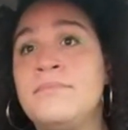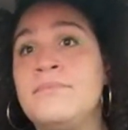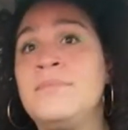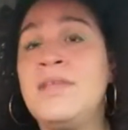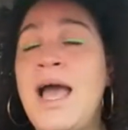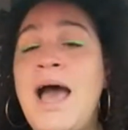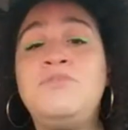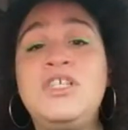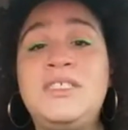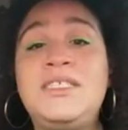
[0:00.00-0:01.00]
I'm
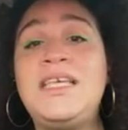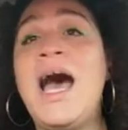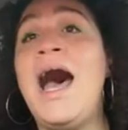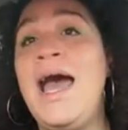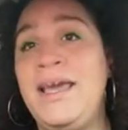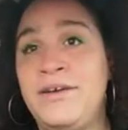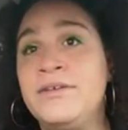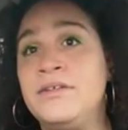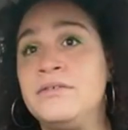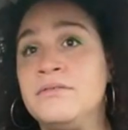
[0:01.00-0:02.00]
just tired,
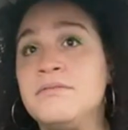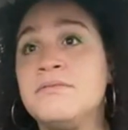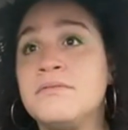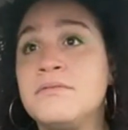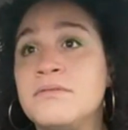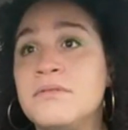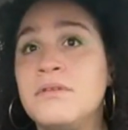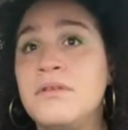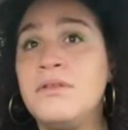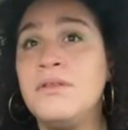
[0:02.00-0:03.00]

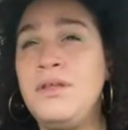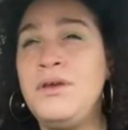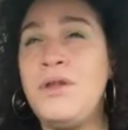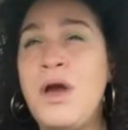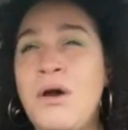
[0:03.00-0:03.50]
you know?